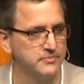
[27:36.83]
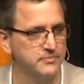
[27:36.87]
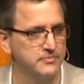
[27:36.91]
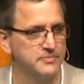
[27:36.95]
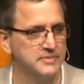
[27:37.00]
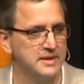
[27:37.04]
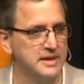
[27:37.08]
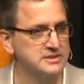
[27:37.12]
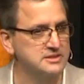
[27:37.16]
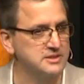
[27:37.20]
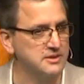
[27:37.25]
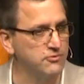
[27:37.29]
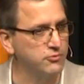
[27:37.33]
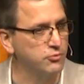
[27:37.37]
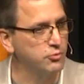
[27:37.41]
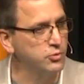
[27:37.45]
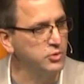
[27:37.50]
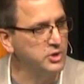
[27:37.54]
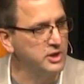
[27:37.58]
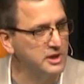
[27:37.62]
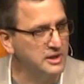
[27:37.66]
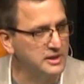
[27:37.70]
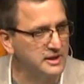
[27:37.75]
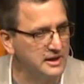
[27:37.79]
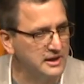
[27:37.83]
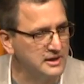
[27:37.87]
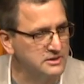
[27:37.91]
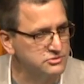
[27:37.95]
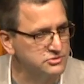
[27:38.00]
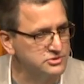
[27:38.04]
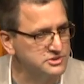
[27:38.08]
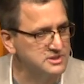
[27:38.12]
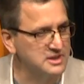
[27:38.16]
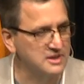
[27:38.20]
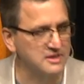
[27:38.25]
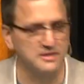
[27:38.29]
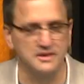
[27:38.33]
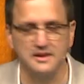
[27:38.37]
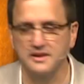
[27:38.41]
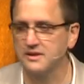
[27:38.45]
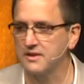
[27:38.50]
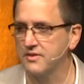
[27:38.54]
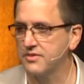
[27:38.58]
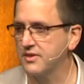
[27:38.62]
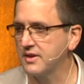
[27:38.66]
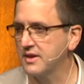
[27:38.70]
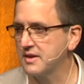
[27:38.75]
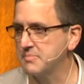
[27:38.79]
That's a really interesting thing to
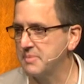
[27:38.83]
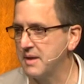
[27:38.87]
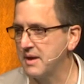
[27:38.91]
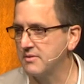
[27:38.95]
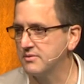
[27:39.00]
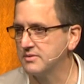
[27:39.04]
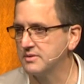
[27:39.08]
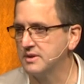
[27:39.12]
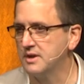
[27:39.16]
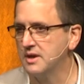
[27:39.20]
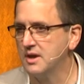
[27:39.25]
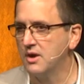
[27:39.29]
think about.